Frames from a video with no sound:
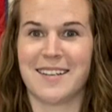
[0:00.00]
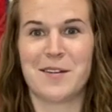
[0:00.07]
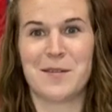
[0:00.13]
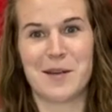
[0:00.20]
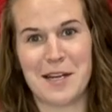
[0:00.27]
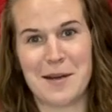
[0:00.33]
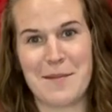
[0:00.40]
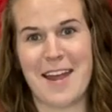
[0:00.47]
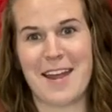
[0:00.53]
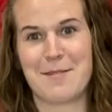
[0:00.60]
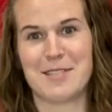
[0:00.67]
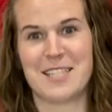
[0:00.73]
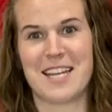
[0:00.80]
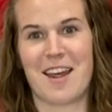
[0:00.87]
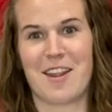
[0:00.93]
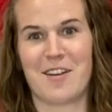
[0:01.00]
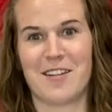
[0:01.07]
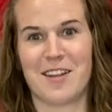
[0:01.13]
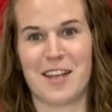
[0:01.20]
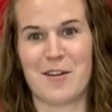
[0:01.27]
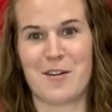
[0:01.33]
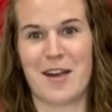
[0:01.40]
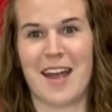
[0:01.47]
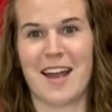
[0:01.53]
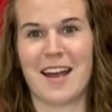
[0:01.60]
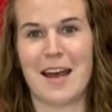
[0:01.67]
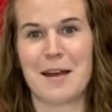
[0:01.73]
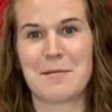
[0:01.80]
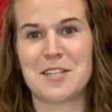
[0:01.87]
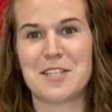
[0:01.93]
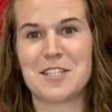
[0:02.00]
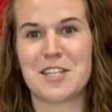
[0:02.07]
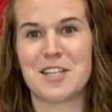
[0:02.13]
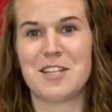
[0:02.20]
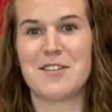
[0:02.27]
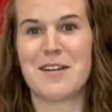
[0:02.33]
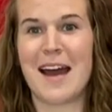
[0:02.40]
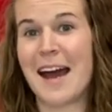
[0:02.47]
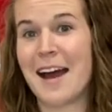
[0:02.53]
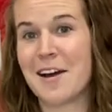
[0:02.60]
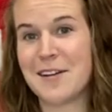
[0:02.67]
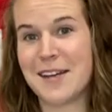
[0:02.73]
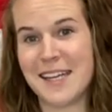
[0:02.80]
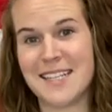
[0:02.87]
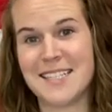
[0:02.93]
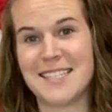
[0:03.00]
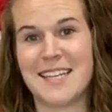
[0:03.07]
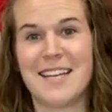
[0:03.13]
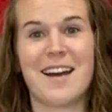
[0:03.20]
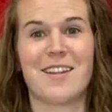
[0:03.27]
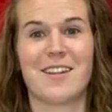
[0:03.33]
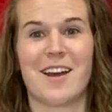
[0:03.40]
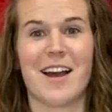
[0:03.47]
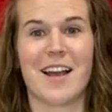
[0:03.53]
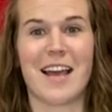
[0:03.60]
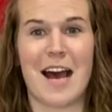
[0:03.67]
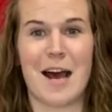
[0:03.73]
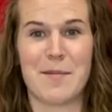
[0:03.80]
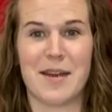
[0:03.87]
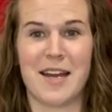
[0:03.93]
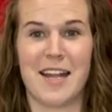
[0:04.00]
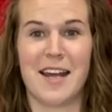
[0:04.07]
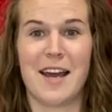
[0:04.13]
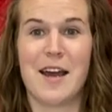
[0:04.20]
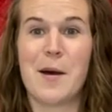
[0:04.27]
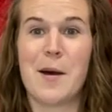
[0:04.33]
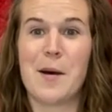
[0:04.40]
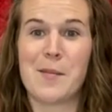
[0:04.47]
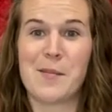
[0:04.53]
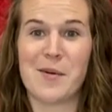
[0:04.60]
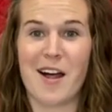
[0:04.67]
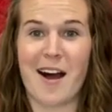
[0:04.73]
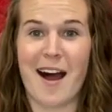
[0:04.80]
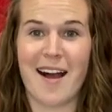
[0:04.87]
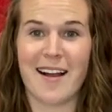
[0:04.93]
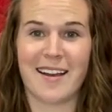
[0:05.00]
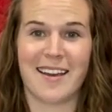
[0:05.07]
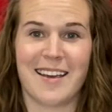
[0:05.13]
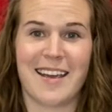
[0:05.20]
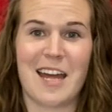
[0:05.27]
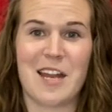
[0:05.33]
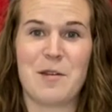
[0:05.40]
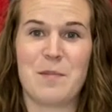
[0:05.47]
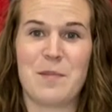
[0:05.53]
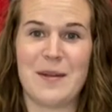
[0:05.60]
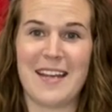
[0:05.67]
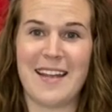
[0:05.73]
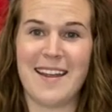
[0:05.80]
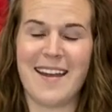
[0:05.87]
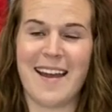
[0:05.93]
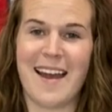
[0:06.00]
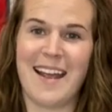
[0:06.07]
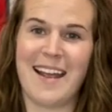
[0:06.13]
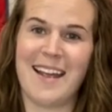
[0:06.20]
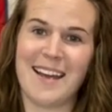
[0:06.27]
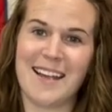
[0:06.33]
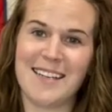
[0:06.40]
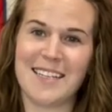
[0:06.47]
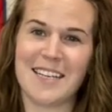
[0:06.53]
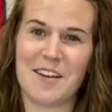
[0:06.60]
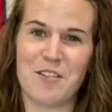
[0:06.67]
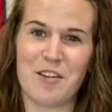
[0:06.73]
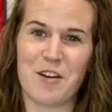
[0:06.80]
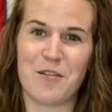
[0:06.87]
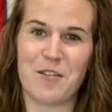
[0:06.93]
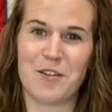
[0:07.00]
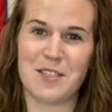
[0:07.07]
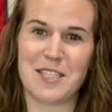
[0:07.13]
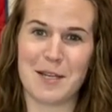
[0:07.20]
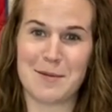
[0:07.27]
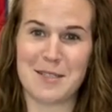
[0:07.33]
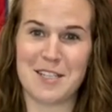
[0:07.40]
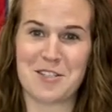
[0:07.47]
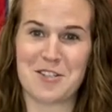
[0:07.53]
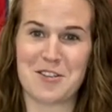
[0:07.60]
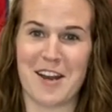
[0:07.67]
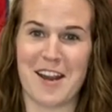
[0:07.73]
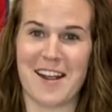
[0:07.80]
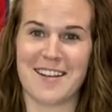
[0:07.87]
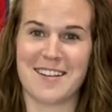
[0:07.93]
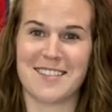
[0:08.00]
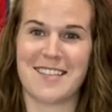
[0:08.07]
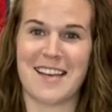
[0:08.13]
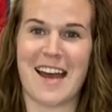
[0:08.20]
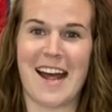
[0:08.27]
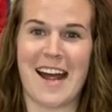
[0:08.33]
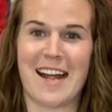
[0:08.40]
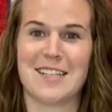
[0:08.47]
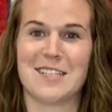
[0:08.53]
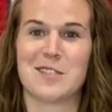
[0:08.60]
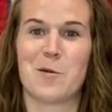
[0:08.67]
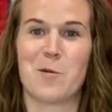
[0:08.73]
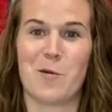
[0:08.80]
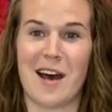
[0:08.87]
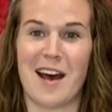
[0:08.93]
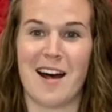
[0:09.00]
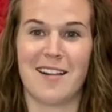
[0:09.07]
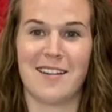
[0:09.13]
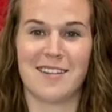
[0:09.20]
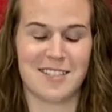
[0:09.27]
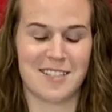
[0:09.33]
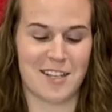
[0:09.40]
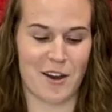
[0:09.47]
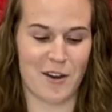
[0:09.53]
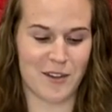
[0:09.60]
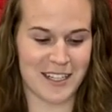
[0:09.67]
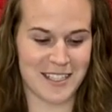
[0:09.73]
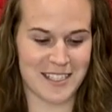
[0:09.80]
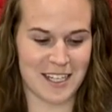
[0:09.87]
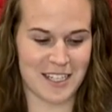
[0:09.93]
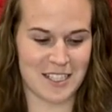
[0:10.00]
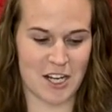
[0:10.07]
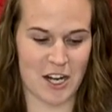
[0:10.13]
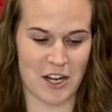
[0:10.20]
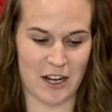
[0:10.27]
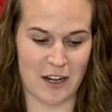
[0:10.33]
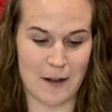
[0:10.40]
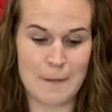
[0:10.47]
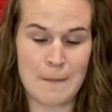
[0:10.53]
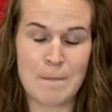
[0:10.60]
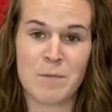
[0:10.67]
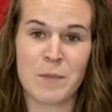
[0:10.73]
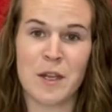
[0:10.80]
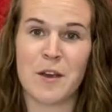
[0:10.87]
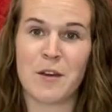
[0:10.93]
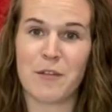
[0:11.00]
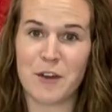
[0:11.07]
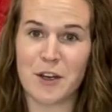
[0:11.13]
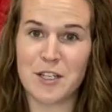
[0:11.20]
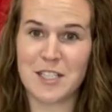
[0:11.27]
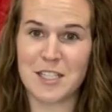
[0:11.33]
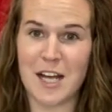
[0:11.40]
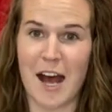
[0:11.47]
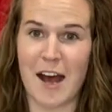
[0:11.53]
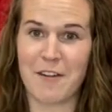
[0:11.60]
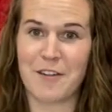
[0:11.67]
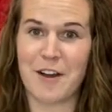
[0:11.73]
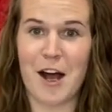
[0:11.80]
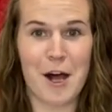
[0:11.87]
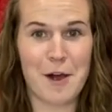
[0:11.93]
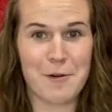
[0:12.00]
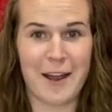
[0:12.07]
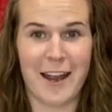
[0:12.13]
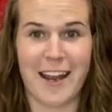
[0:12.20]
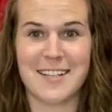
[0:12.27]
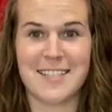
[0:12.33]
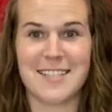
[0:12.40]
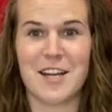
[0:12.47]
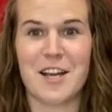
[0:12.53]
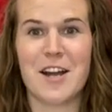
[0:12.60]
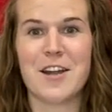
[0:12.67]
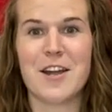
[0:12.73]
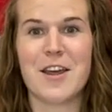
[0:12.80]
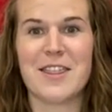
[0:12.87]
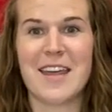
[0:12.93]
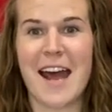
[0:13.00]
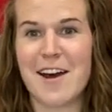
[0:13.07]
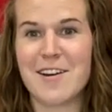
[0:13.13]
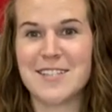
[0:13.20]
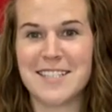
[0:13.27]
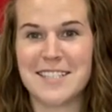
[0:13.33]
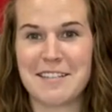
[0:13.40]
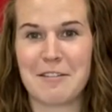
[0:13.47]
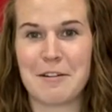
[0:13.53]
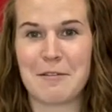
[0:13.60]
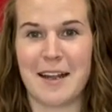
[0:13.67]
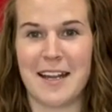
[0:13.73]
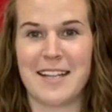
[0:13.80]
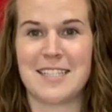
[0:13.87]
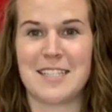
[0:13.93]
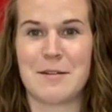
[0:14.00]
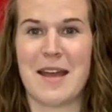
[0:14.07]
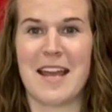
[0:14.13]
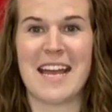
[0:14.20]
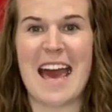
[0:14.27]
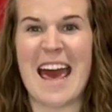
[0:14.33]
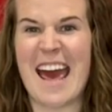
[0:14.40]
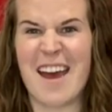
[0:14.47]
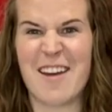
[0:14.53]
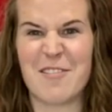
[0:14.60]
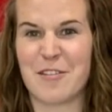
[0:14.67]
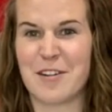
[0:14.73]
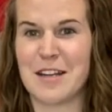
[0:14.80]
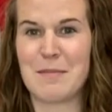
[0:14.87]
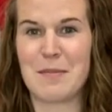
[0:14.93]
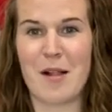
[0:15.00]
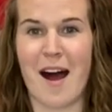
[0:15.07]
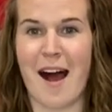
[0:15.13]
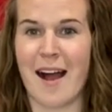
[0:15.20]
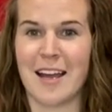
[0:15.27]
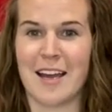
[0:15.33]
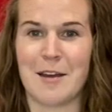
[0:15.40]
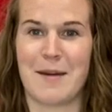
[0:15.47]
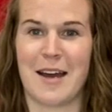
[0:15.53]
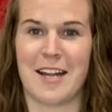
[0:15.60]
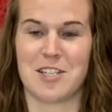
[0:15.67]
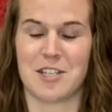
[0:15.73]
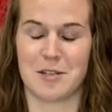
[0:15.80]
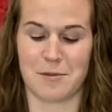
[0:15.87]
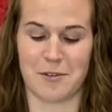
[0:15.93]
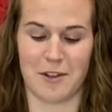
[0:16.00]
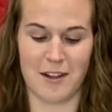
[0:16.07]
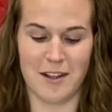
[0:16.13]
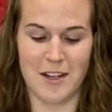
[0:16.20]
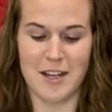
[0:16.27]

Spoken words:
we're going to make them together really quick. I'm going to show you how easy a log cabin block can be and give you a few tips and tricks as well. So let's get started. First off, always, there are 1,000 different ways to make every block imaginable.